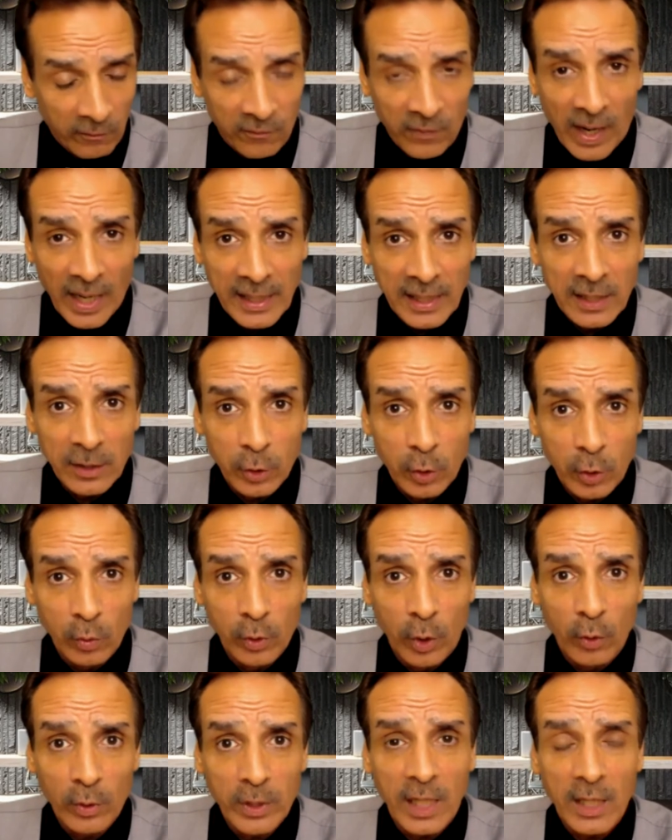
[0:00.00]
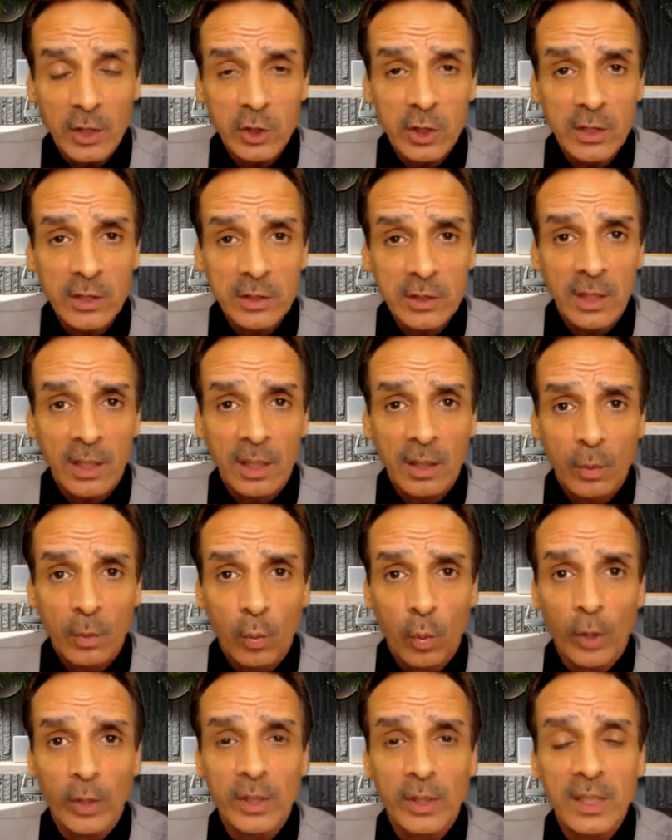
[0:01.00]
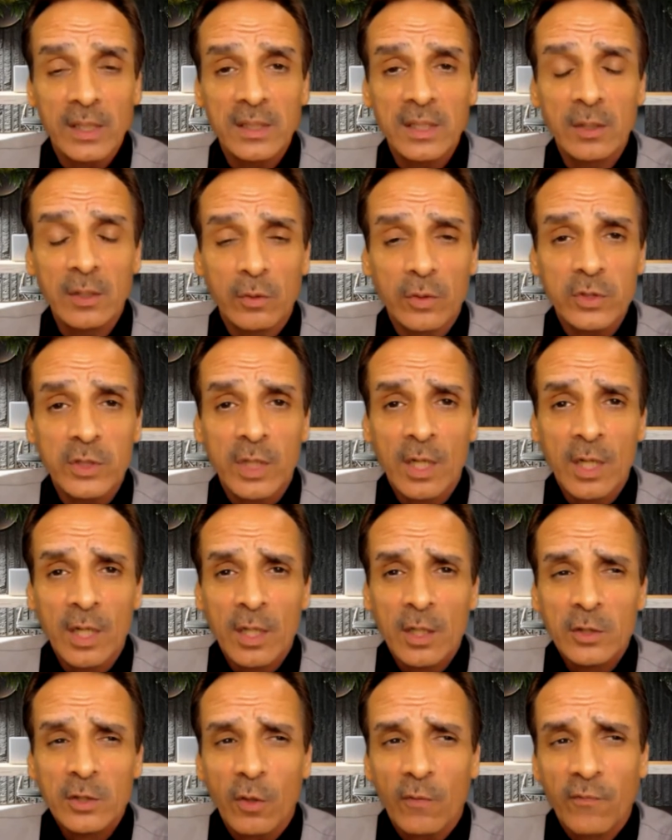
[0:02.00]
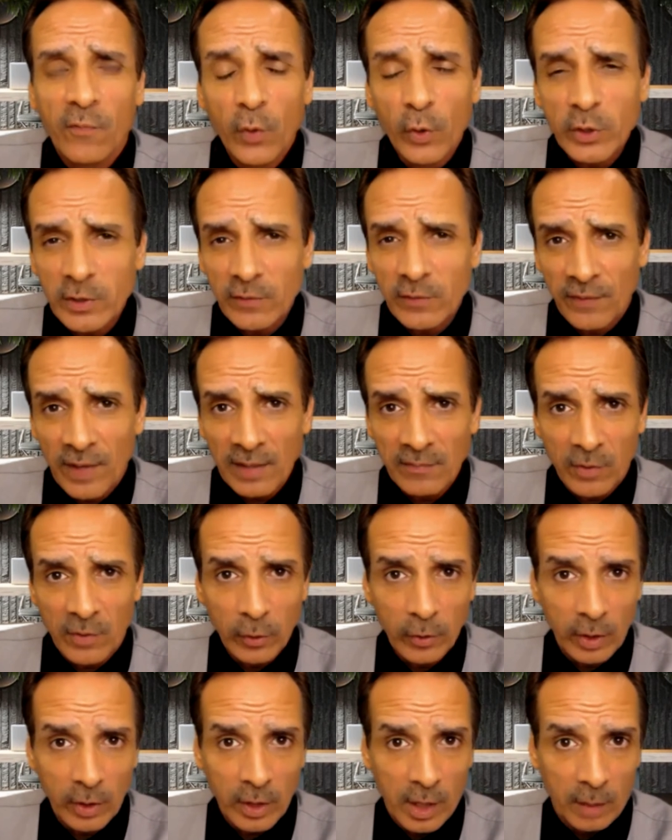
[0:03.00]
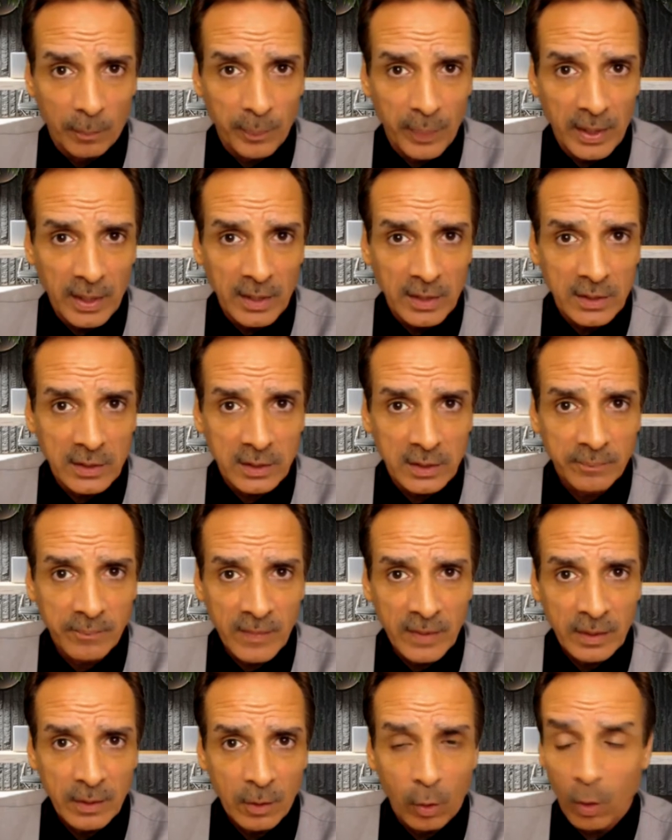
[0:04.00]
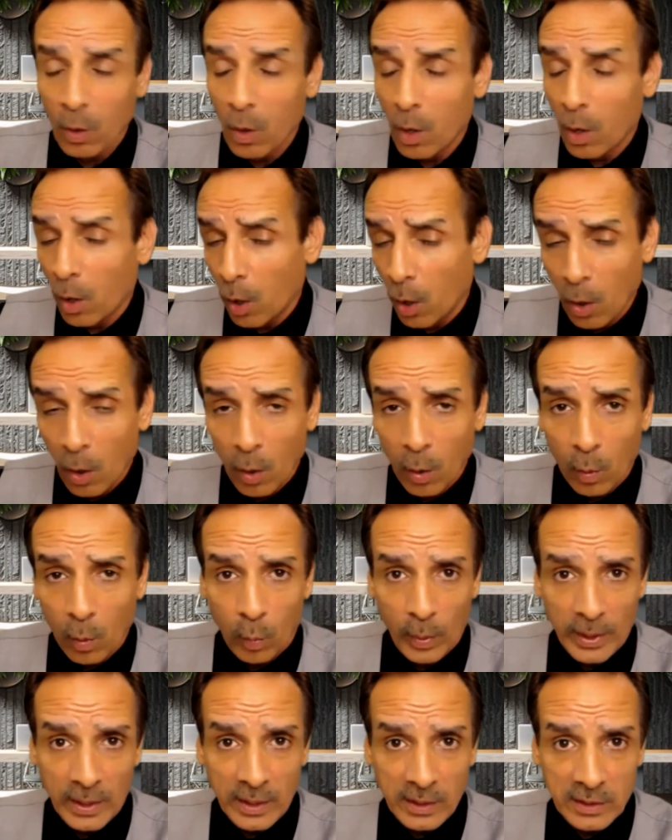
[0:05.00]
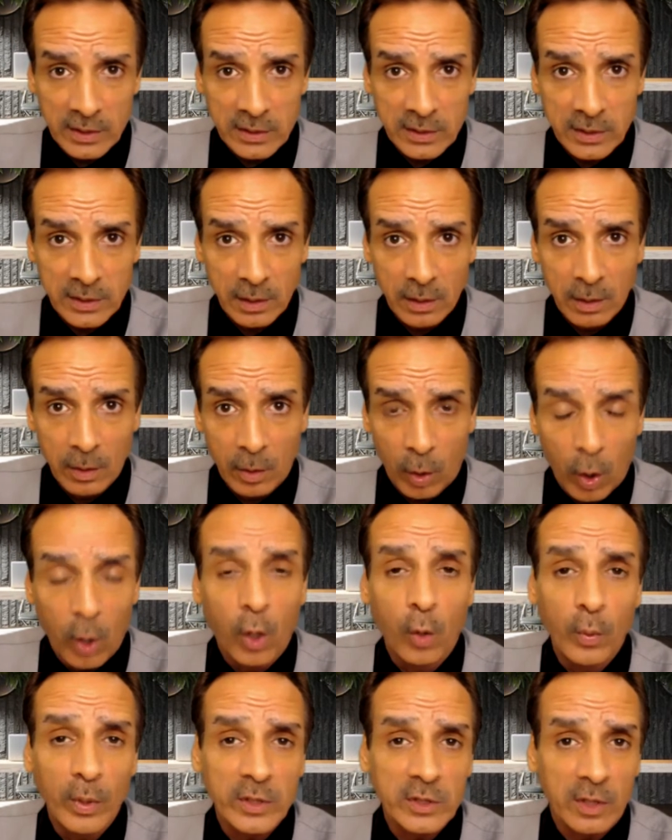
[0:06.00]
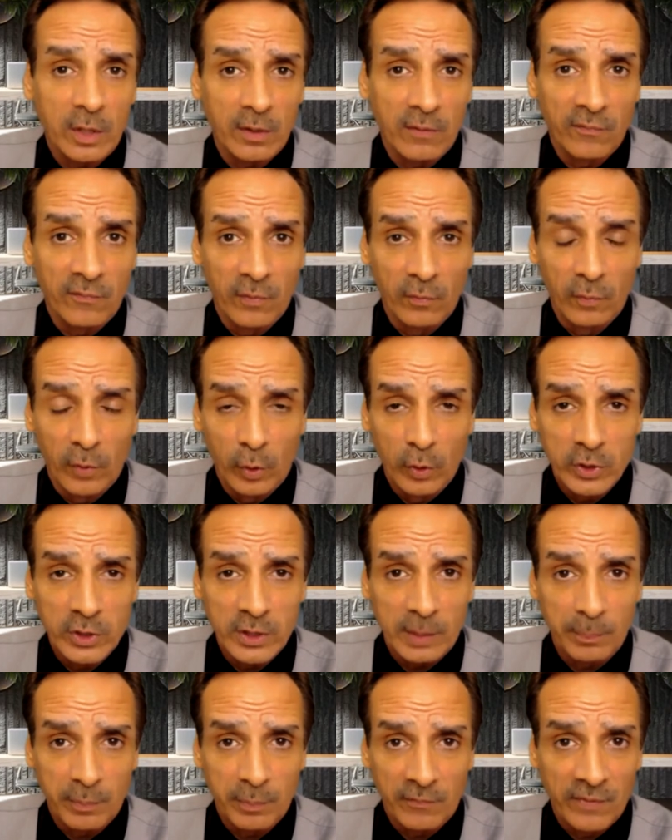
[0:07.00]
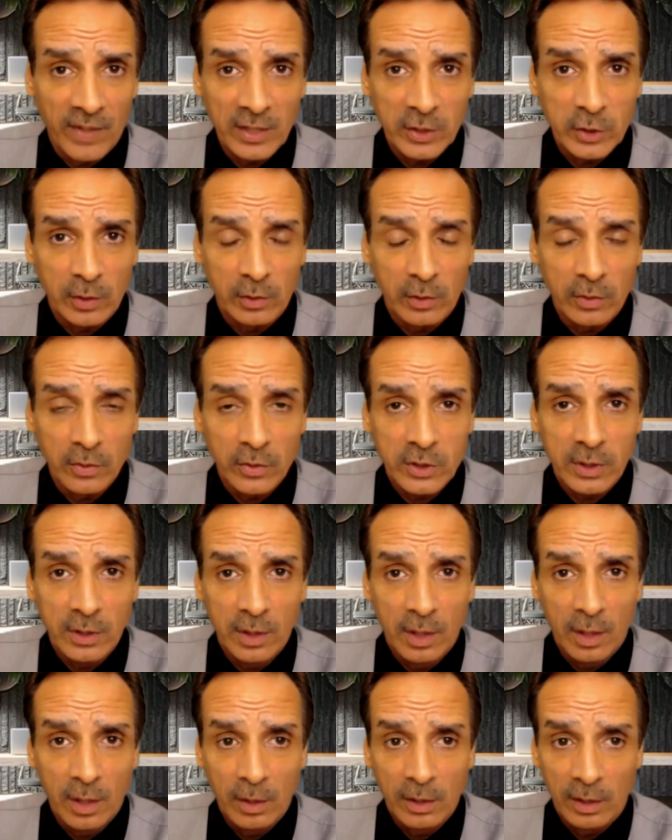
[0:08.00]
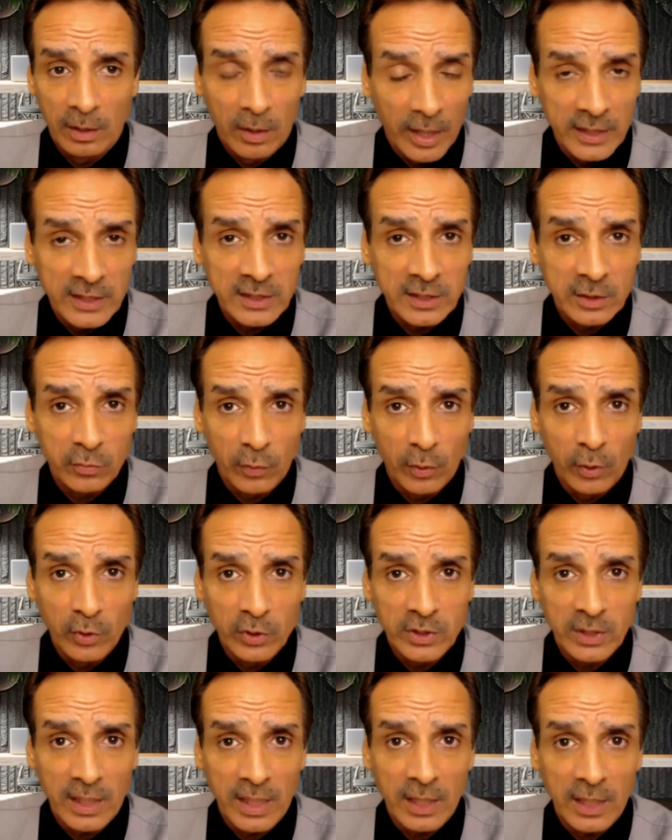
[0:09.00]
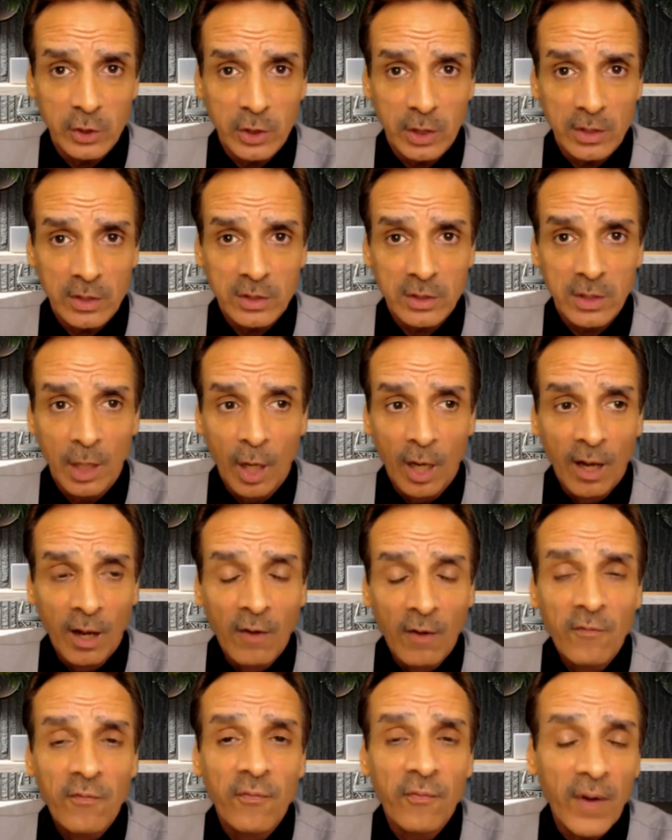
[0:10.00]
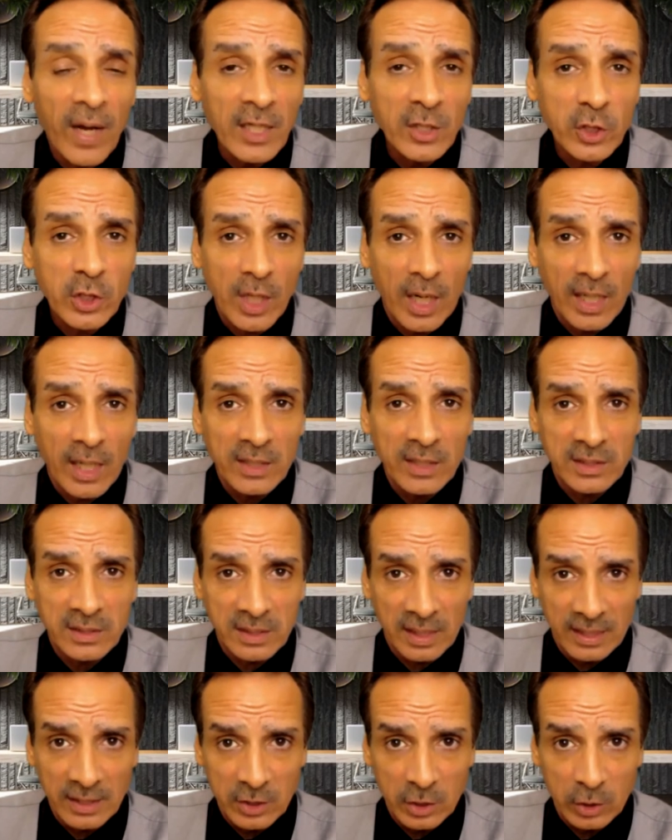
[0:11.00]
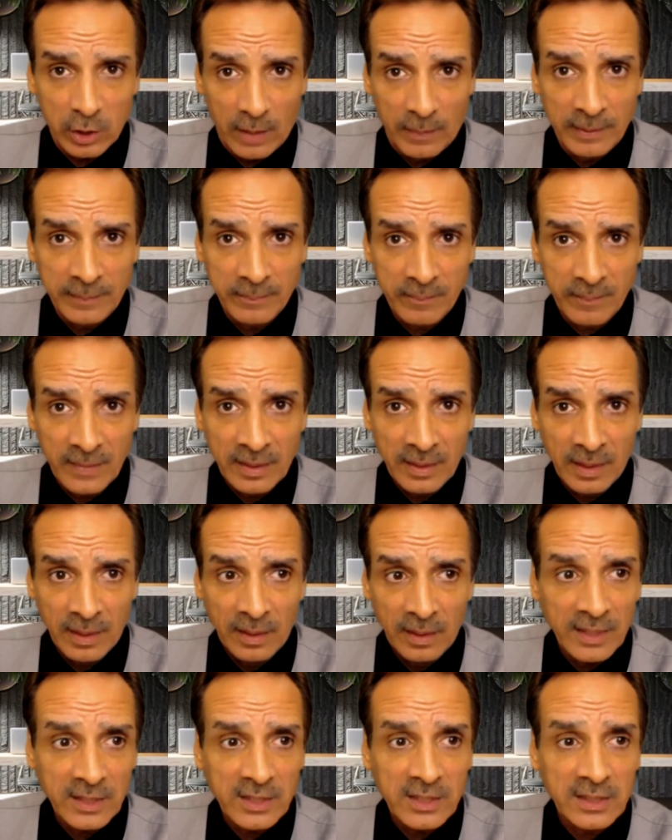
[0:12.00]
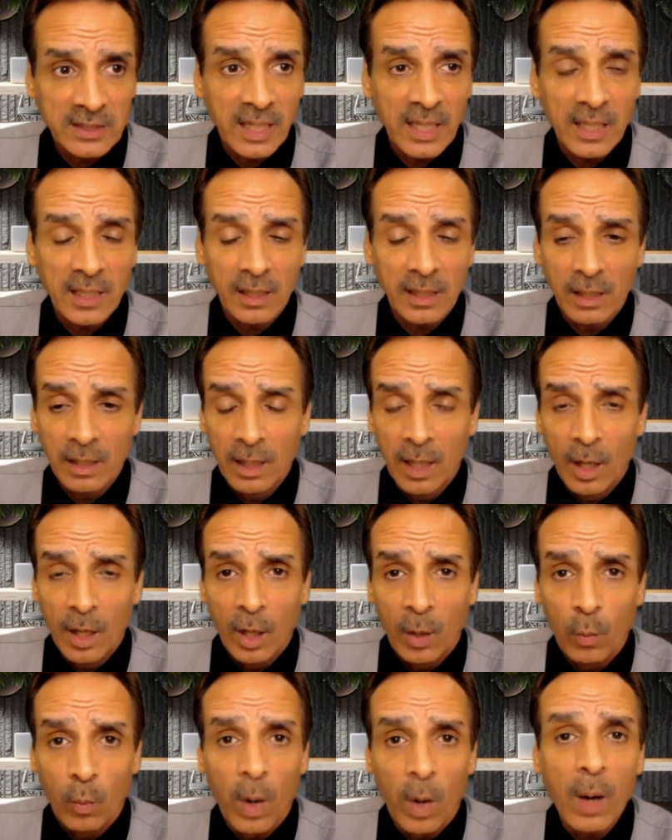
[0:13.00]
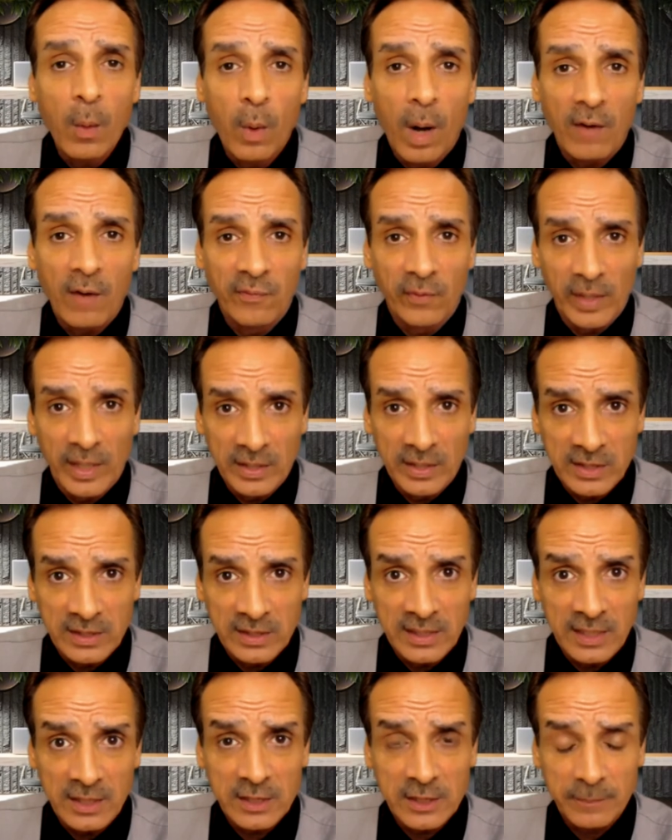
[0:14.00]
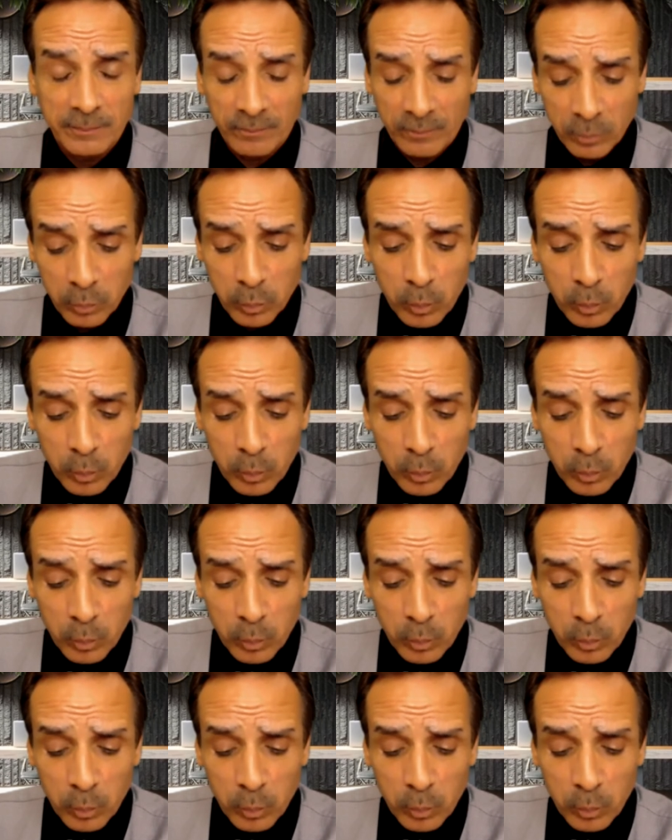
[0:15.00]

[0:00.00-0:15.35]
finding new locations, working the deals. So Fortune 500 companies are always looking for real estate professionals, licensed real estate agents. Franchises, ladies and gentlemen, let's take Wawa, for instance.